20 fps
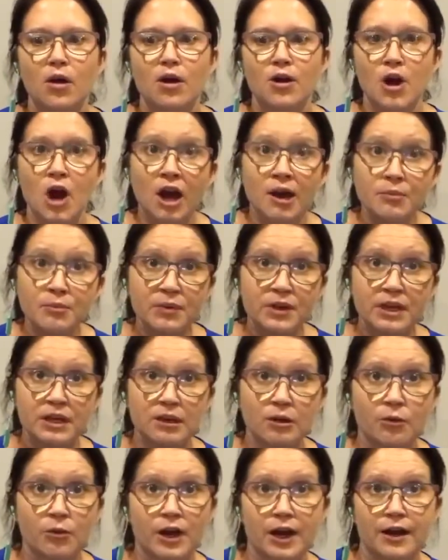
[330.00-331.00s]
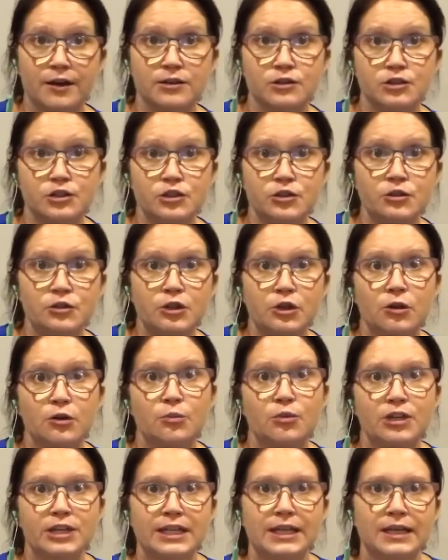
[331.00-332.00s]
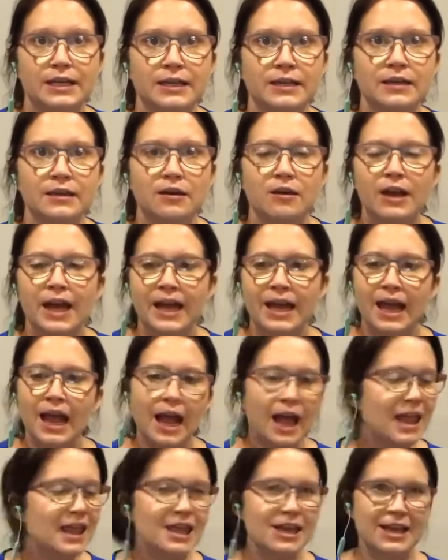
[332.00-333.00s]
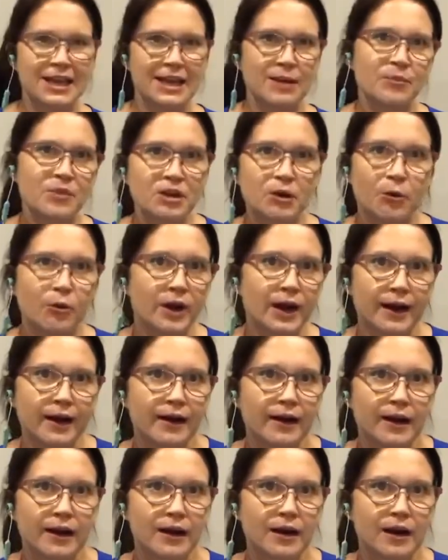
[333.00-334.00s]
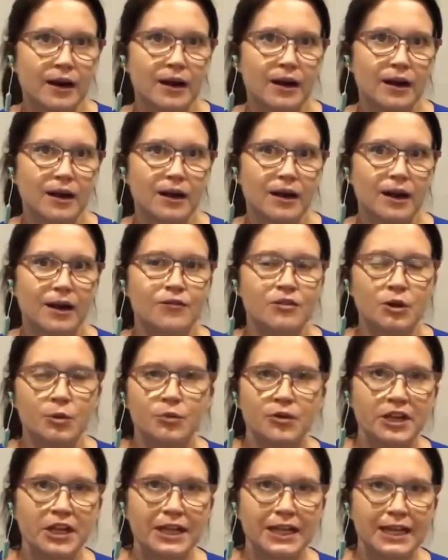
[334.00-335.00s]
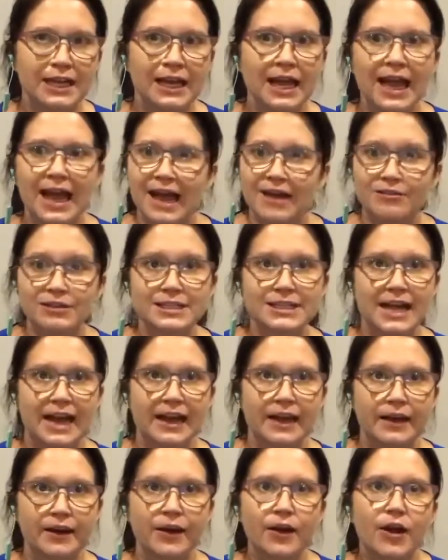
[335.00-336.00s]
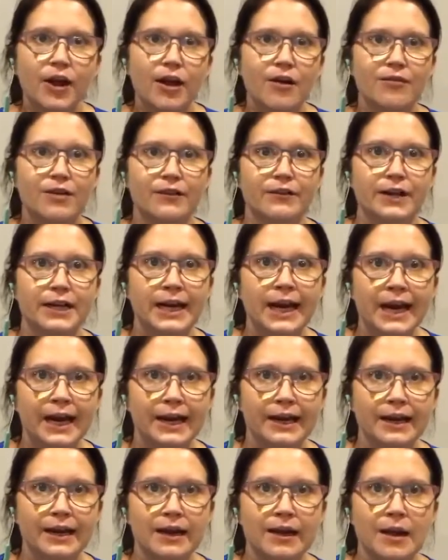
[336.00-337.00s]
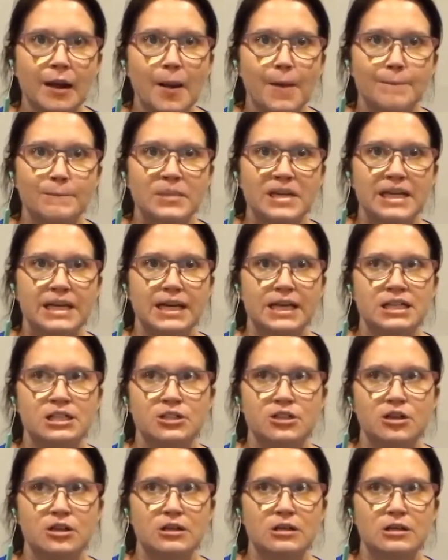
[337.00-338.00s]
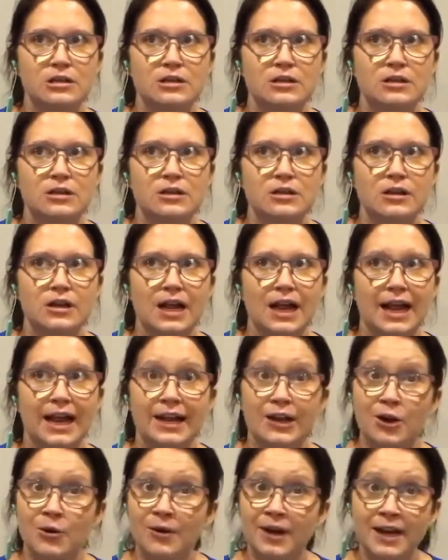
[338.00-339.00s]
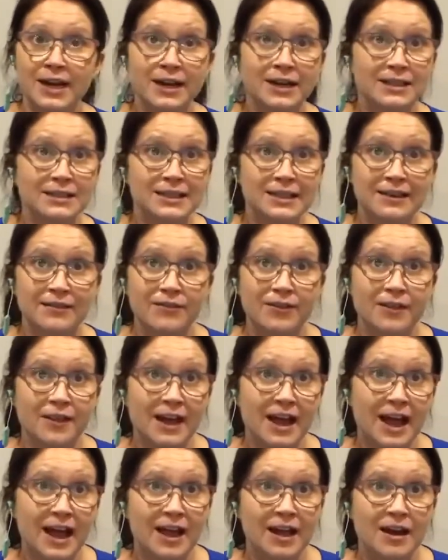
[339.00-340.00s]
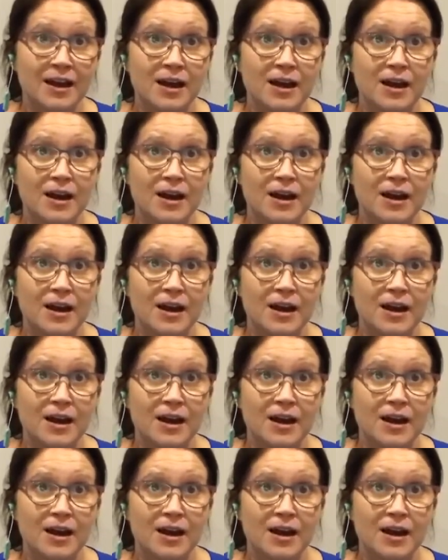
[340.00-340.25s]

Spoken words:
not being aware to your breathing. Okay, you can't be aware of your breathing every second of every day because ain't nobody got time for that.